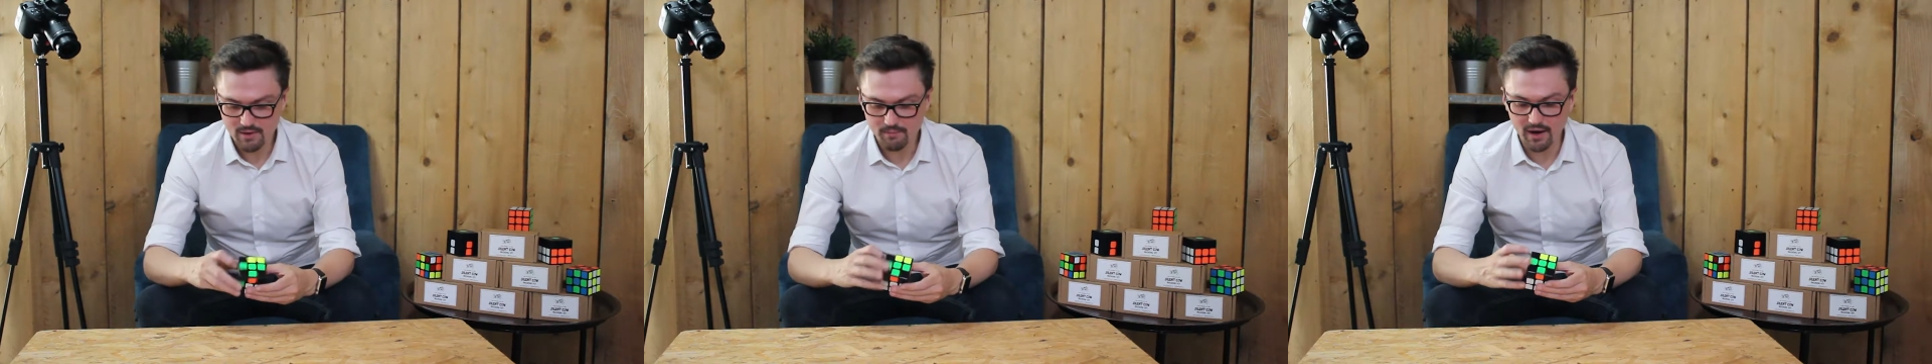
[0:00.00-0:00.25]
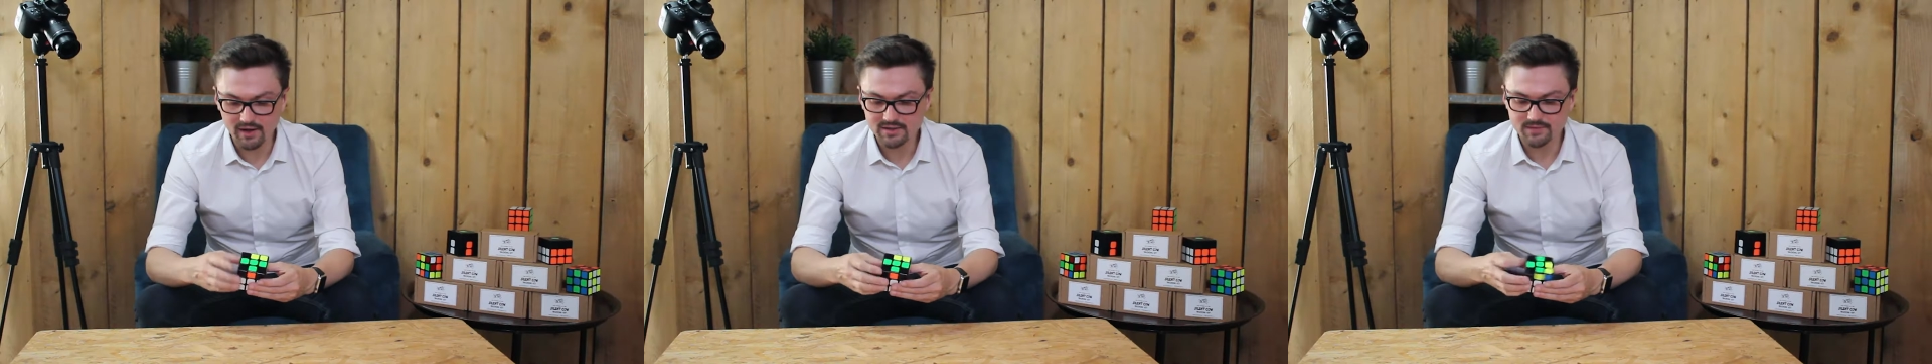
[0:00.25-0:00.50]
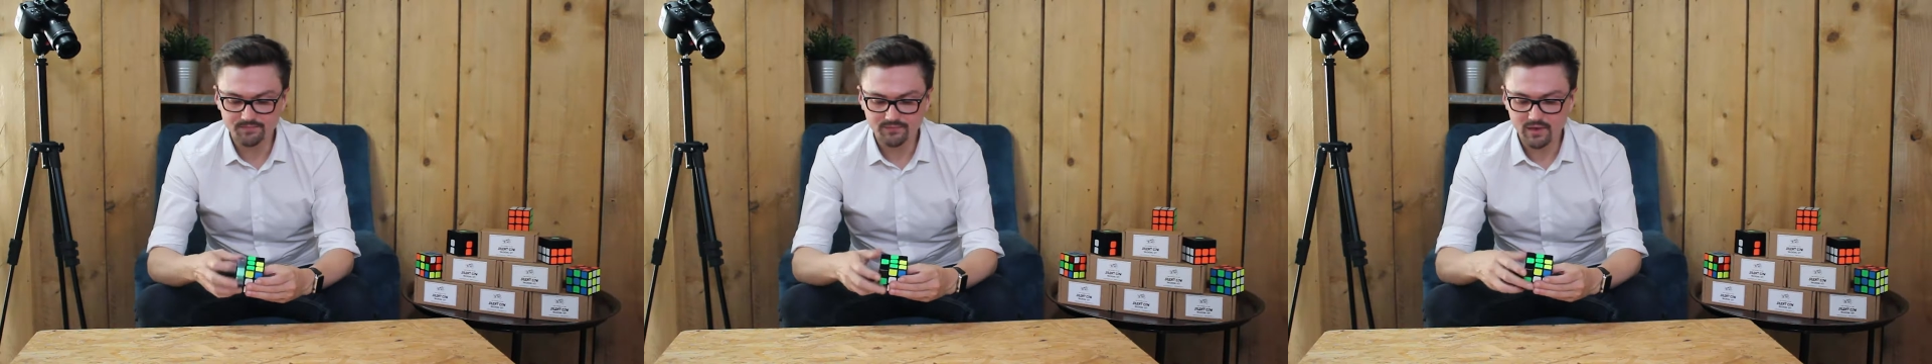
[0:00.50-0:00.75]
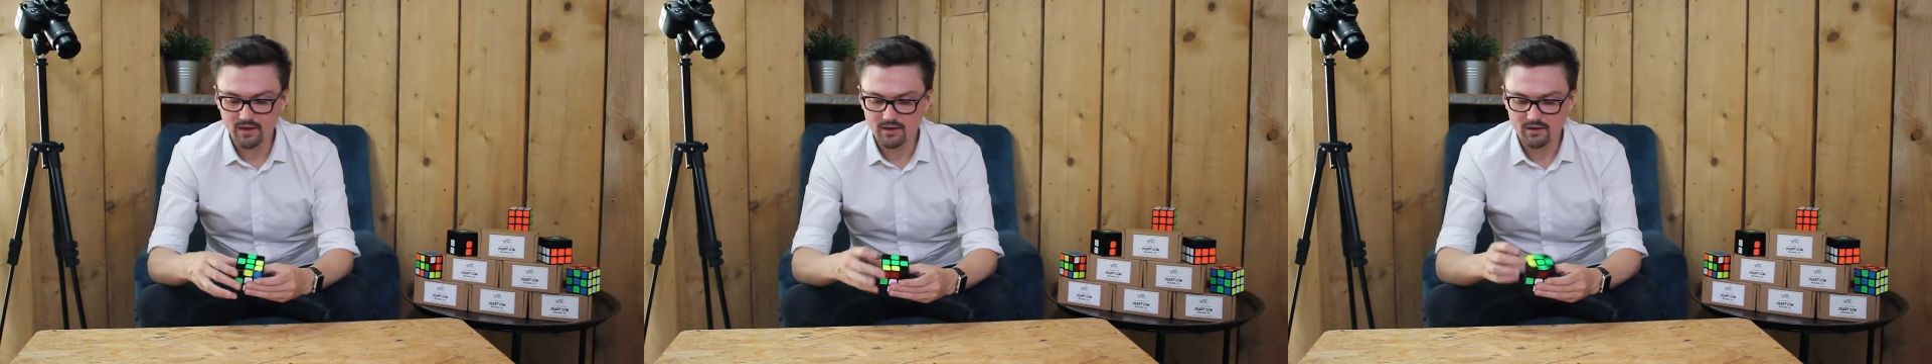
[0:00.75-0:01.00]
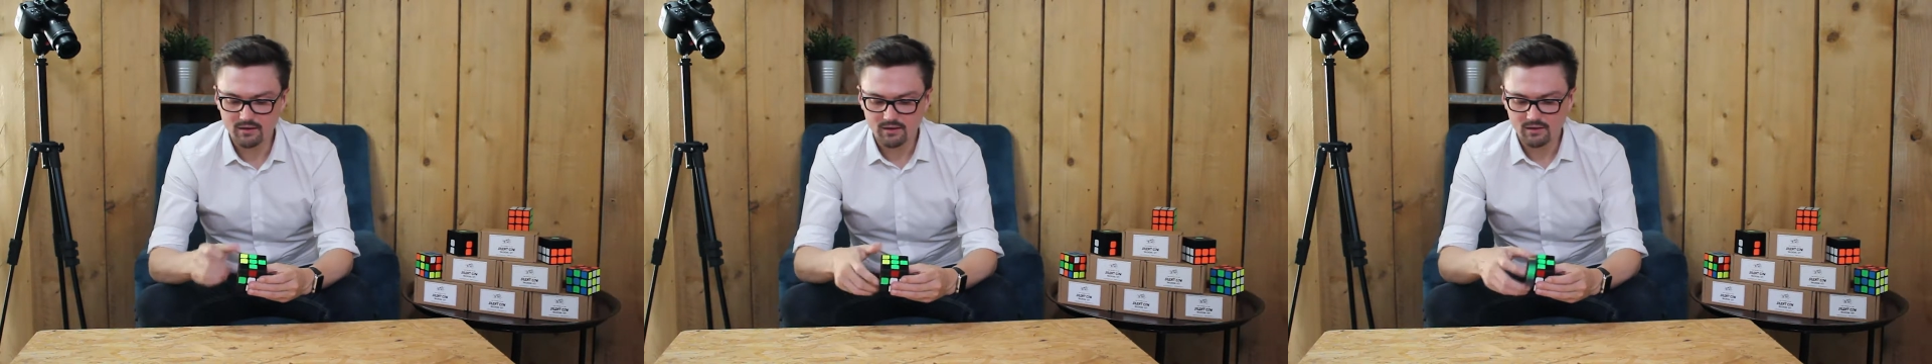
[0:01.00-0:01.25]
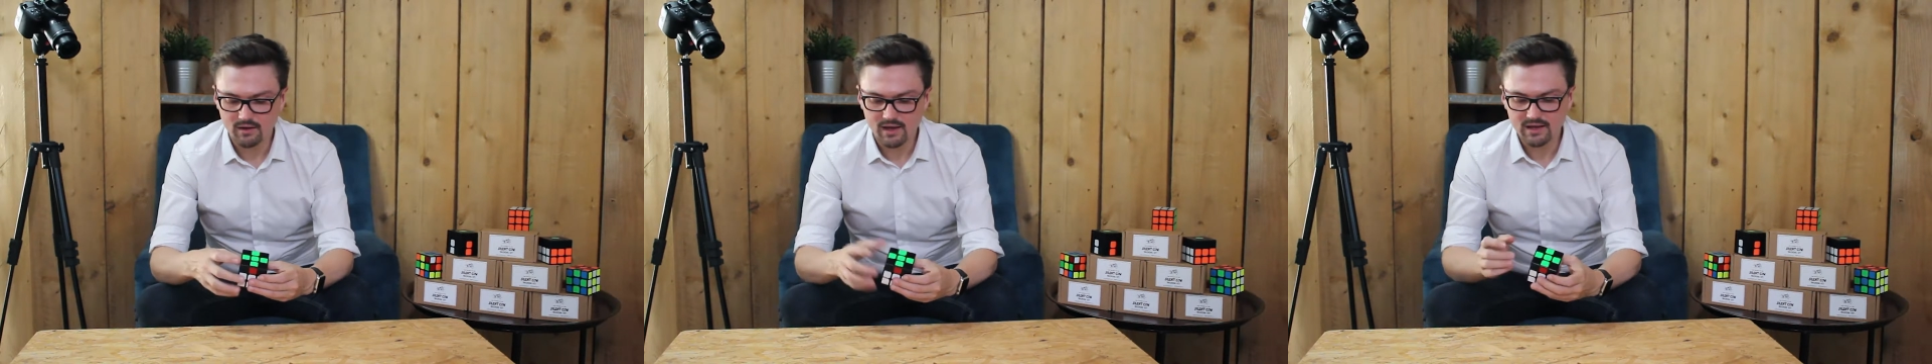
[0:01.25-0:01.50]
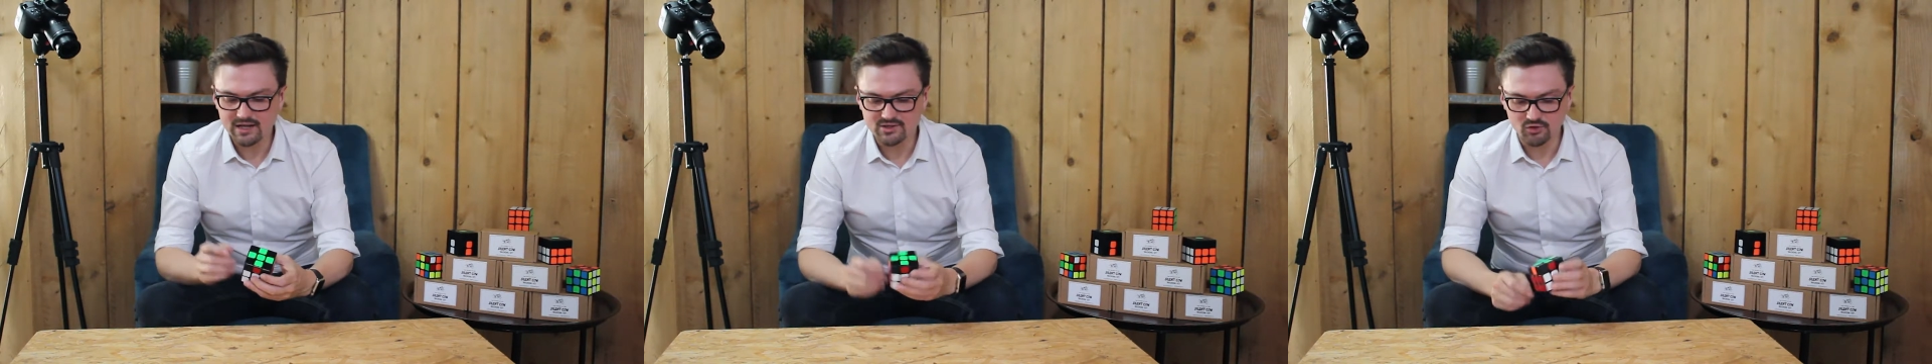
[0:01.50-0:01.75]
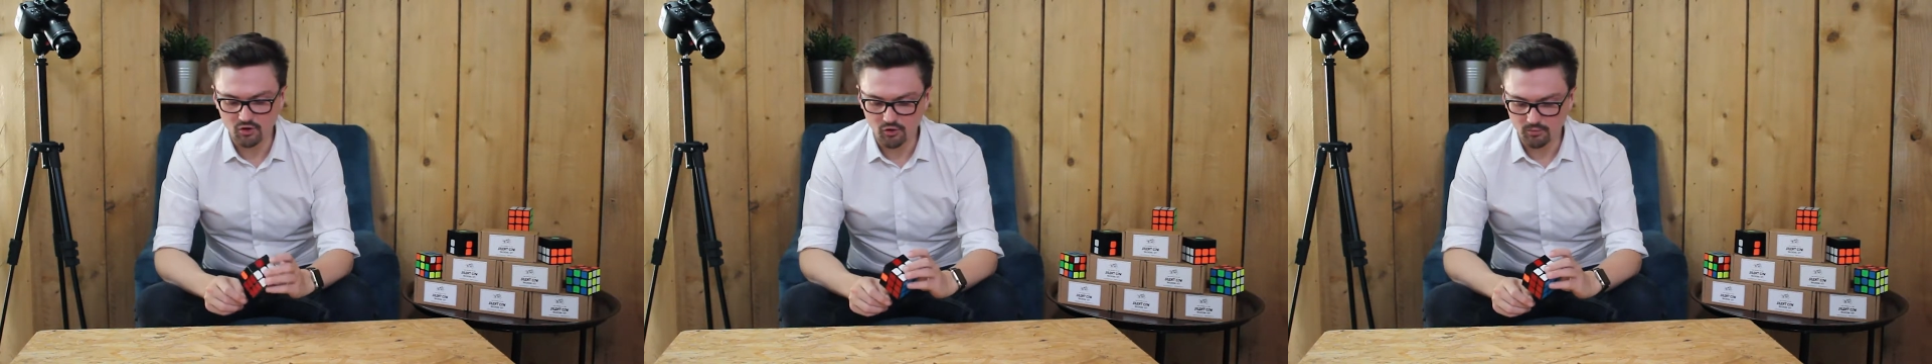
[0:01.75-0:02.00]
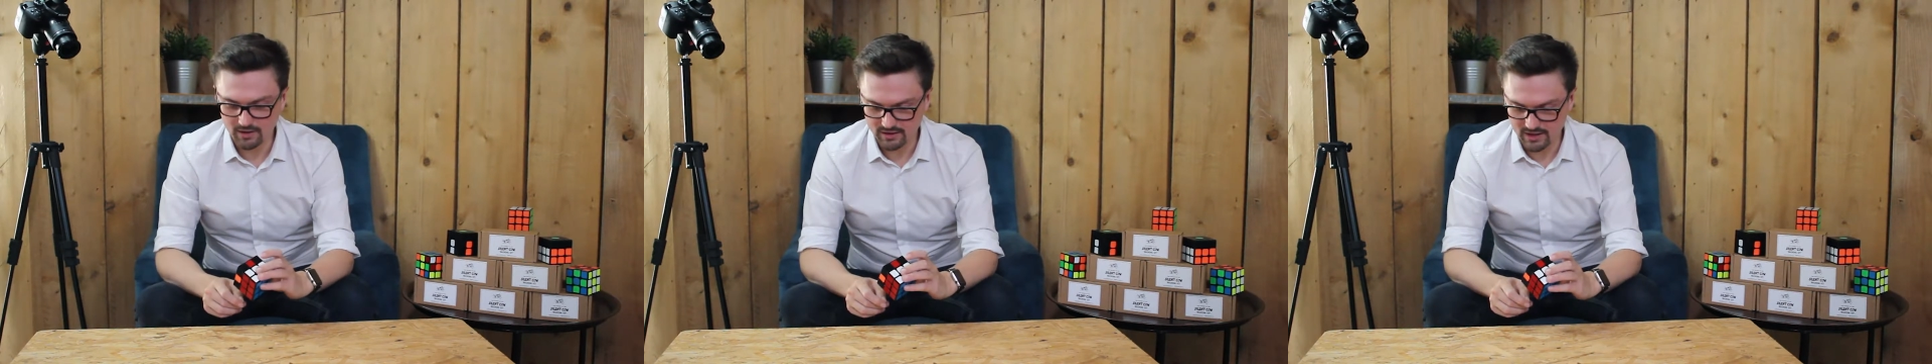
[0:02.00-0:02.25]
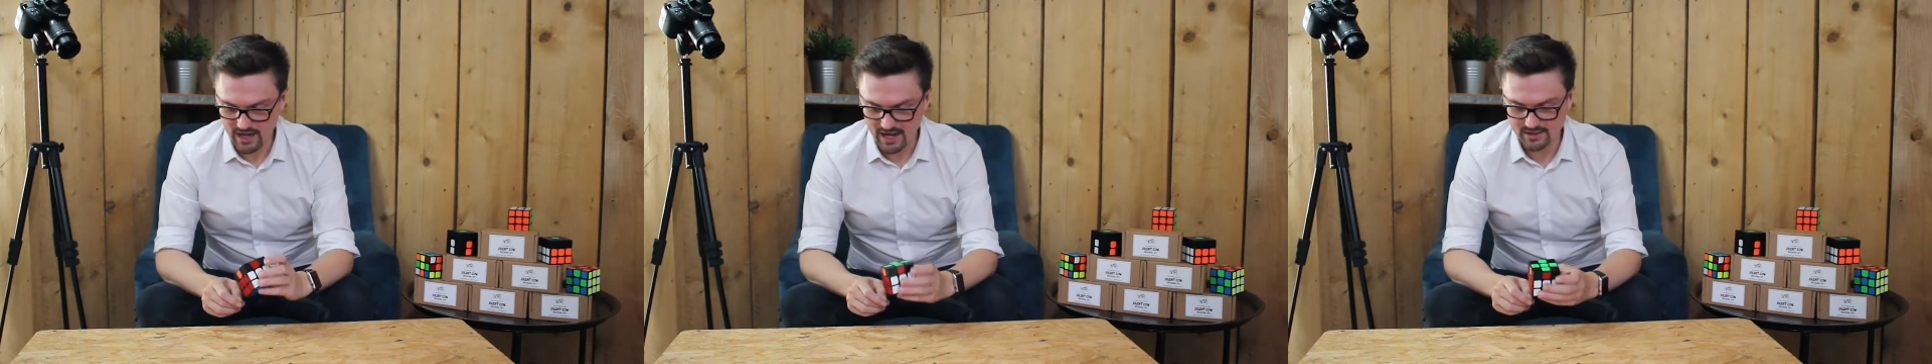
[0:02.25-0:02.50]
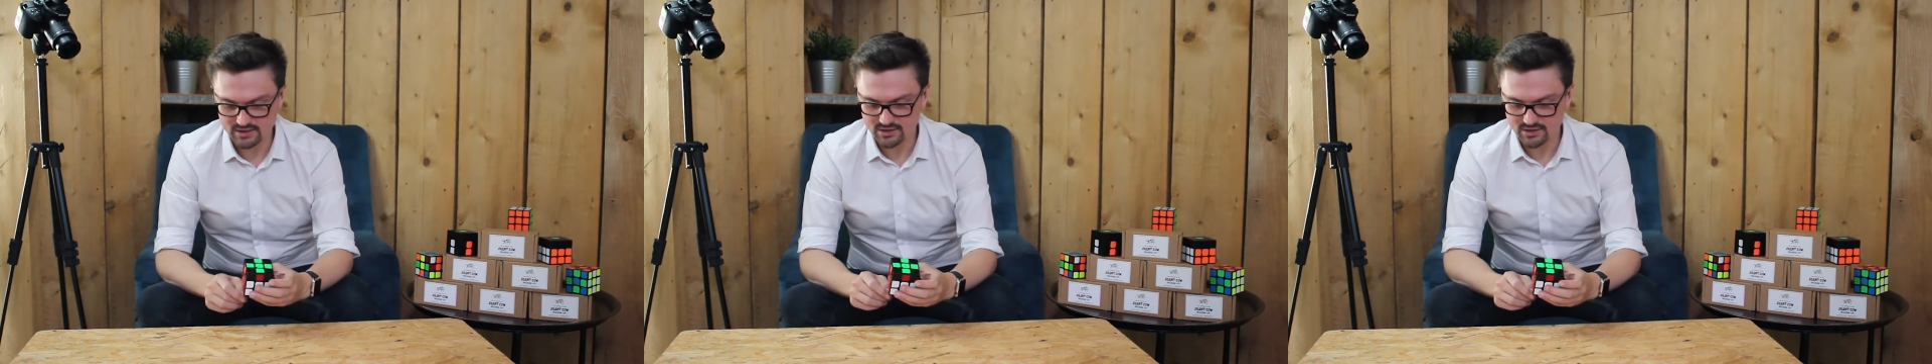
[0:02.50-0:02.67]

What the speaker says: but that's not normally the case.